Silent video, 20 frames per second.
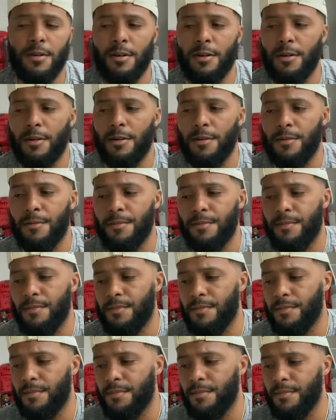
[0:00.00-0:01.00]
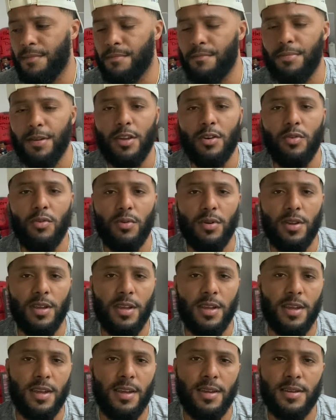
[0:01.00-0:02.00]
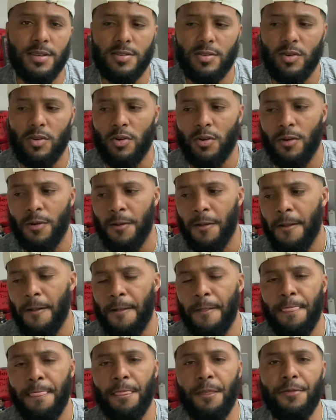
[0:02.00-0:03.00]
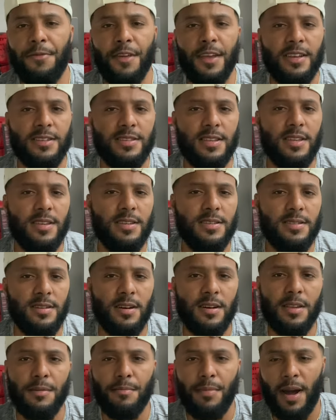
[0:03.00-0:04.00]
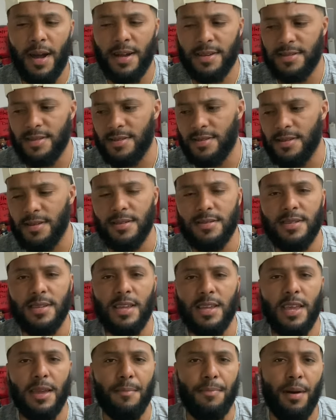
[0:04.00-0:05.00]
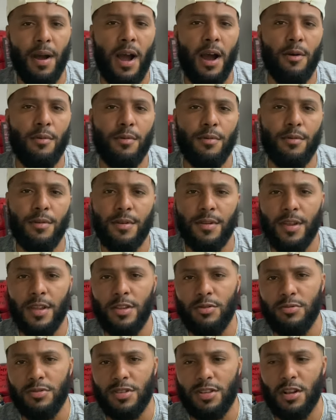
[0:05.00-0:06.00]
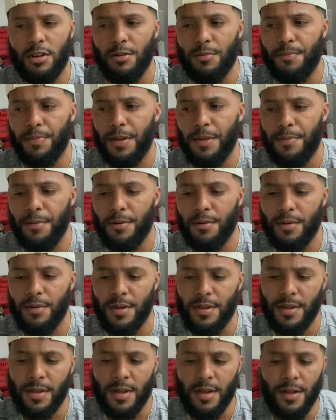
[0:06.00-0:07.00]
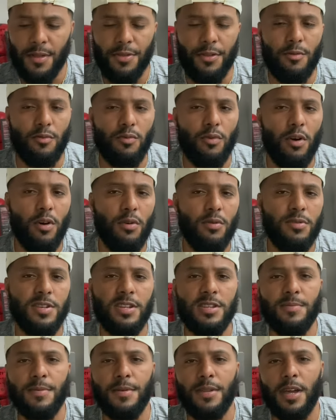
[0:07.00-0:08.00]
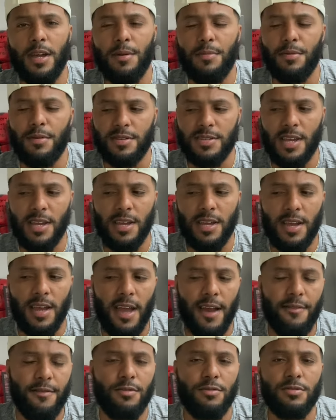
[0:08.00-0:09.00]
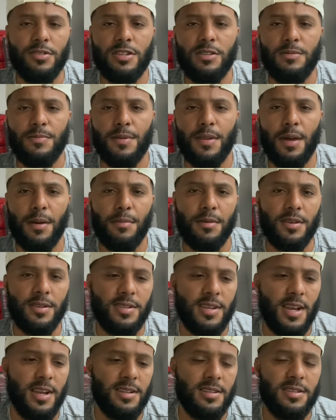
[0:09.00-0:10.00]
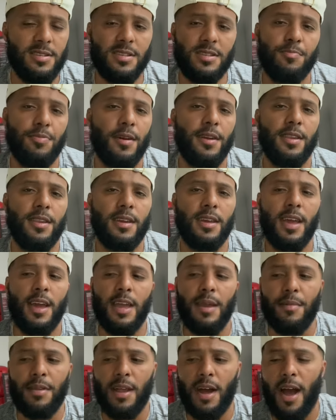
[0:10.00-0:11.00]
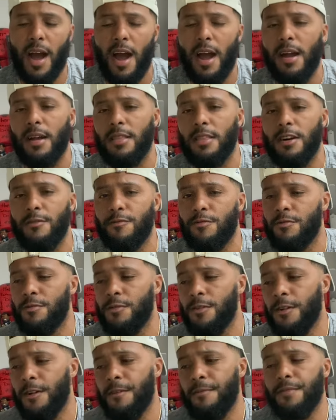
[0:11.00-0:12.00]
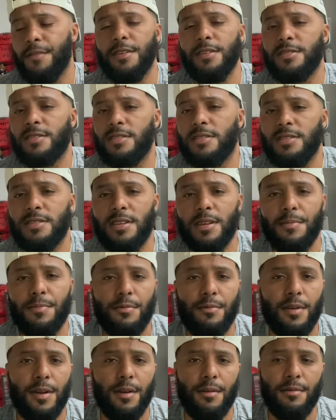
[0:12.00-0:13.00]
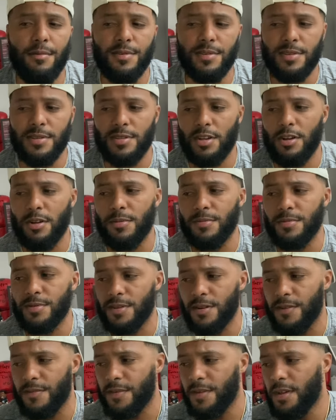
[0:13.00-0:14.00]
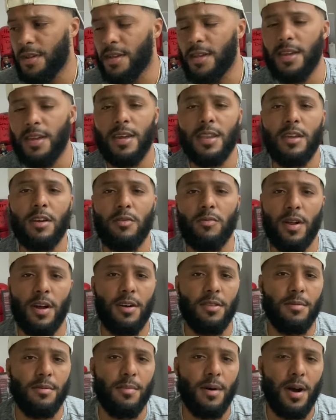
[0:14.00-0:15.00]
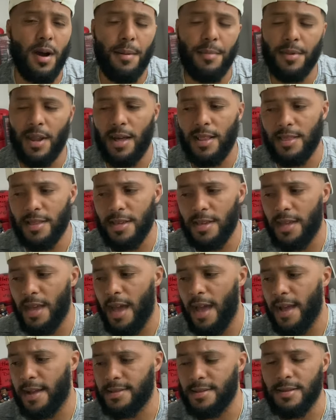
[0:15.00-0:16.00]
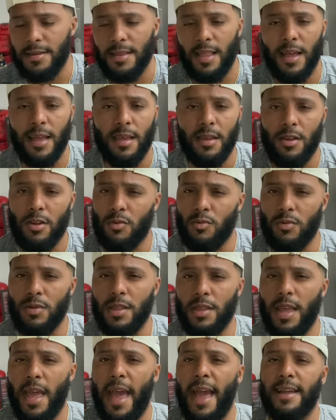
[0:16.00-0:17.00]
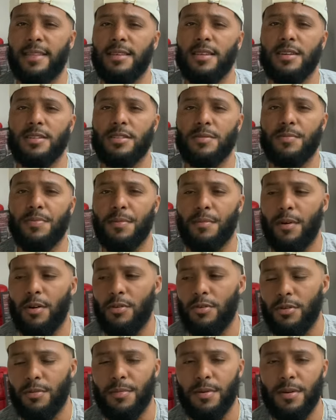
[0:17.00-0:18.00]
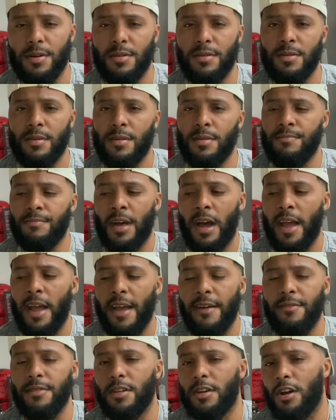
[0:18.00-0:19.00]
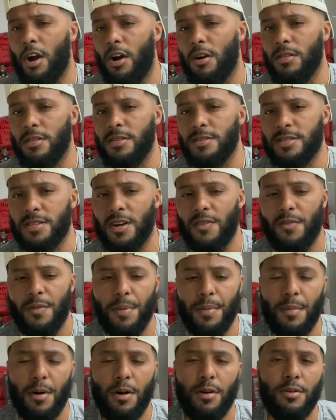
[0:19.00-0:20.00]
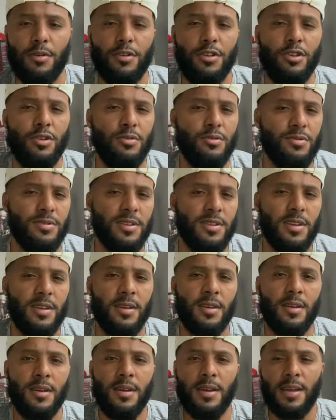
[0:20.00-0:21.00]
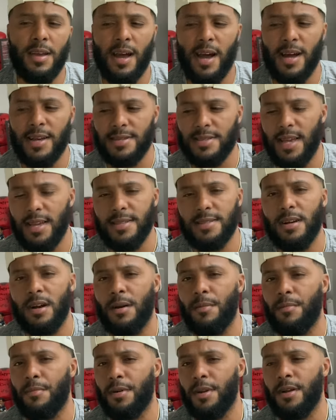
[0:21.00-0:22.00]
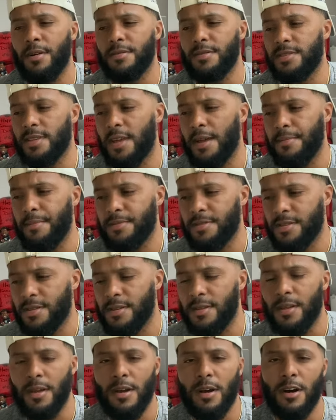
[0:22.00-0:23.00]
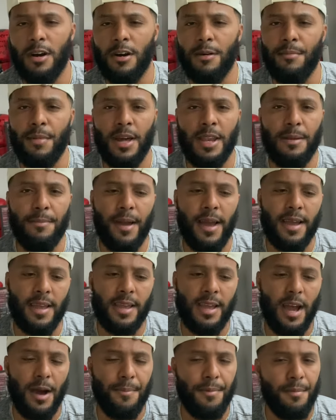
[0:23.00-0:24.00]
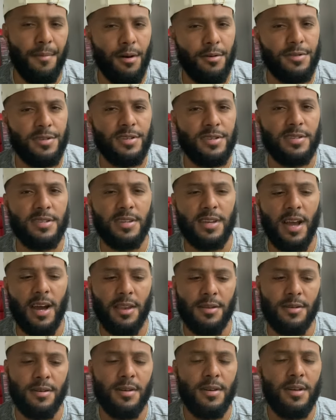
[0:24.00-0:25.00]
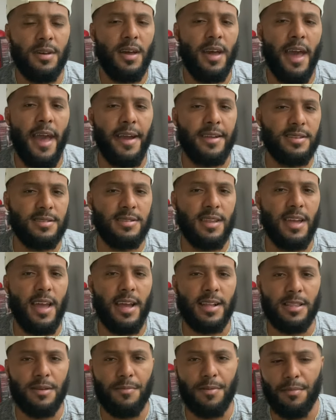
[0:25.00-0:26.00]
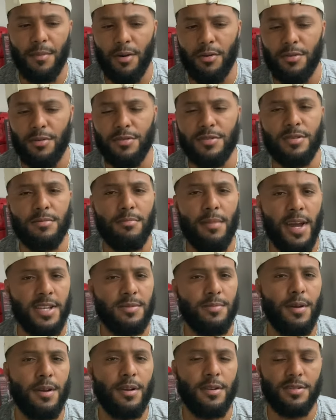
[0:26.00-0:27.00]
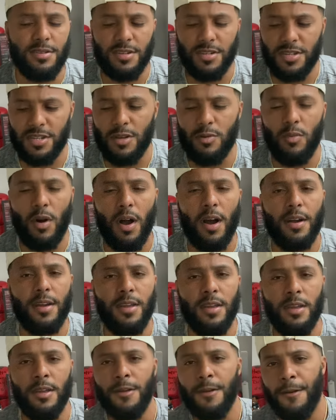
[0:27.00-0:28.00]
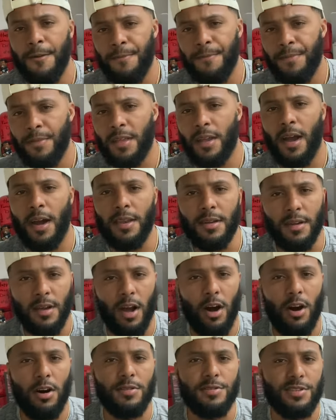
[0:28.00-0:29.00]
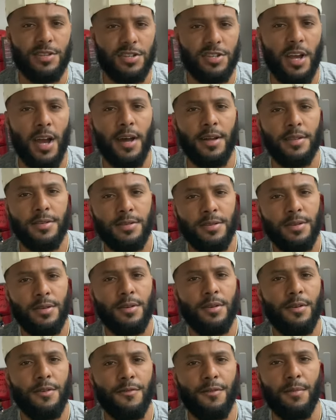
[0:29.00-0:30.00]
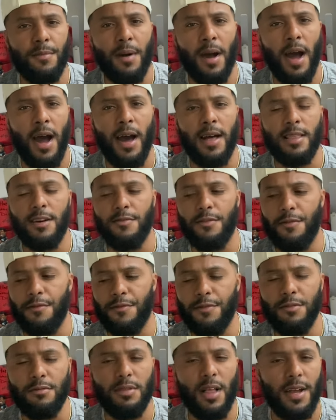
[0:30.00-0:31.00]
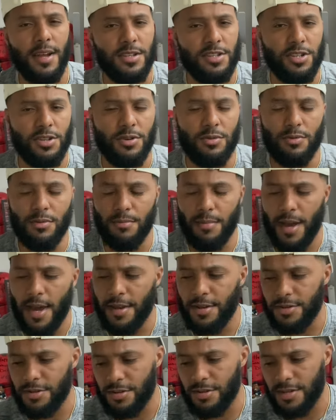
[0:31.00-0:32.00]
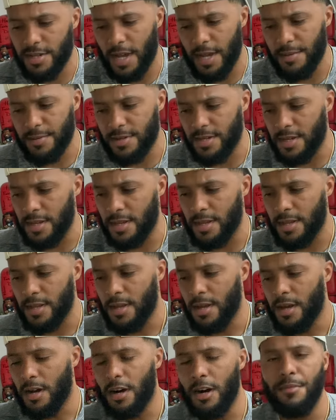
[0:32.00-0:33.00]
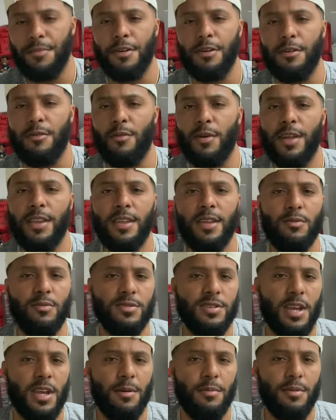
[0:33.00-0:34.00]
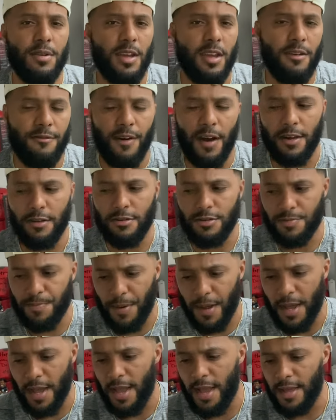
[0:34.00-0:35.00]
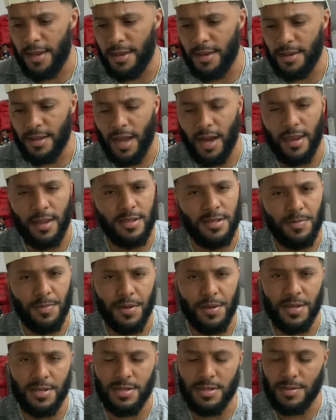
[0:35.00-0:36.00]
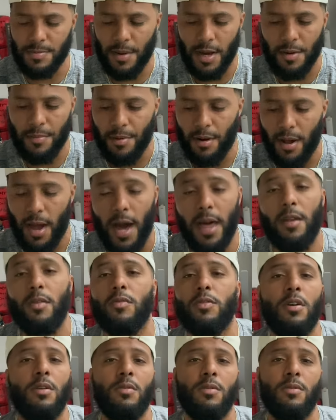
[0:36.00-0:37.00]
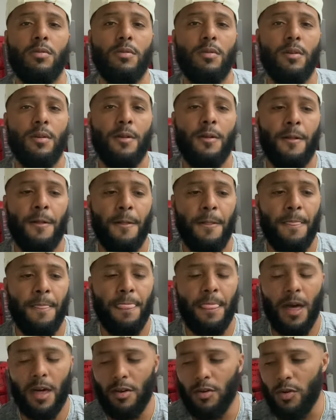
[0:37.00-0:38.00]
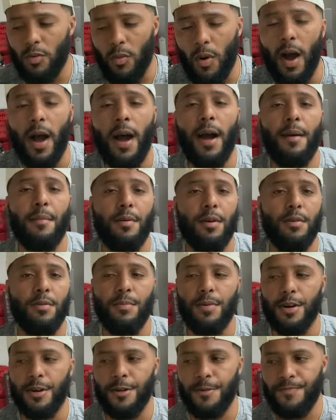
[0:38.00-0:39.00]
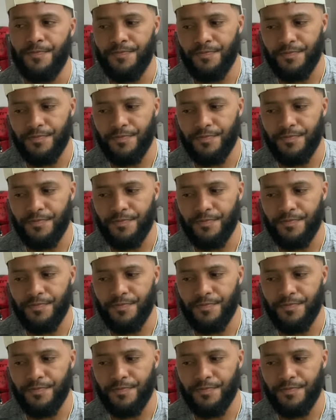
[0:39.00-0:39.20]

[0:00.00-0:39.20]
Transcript: um, being who he is or the things that he's done in boxing to, to get power and, and usurp people and the roads he's been able to take and avenues he's been able to take to just play the game at a higher level than his contemporaries in terms of getting around the Muhammad Ali Act and like really acting as a promoter, but not having to call itself a promoter, using guys like Tom Brown, Sampson, um, Manny Pacquiao Promotions to kind of act as the acting promoters and matchmakers and shit while he kind of calls the shots from a high level view, like a general manager type shit, on the way that he was able to get fighters paid and kind of his business model, bro. I don't know. I don't know why, bro, but